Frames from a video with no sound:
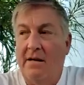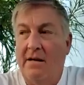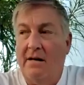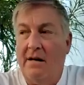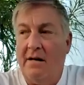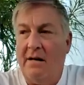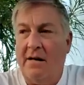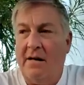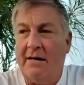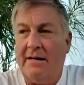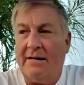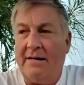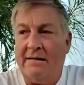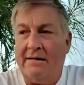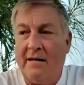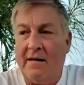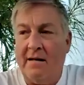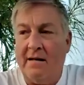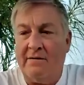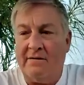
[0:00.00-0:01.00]
I can
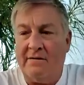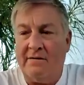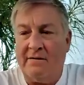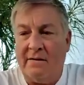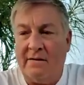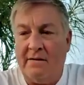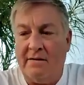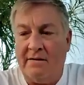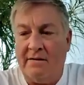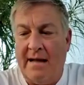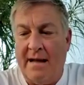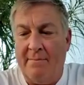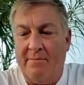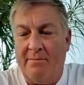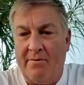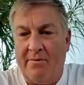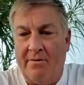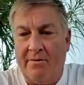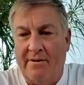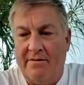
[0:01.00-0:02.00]
tell there's a
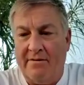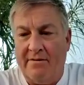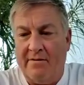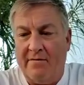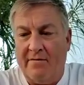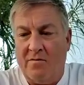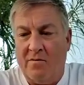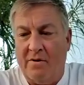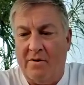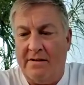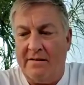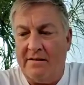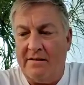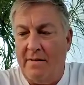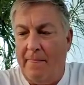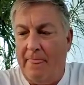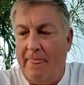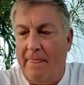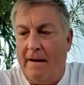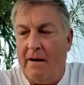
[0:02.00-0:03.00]
timbre in your voice.
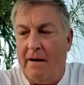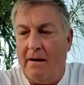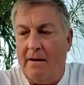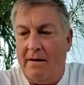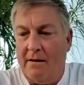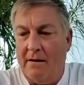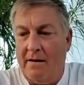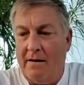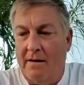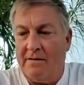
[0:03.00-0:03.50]
It's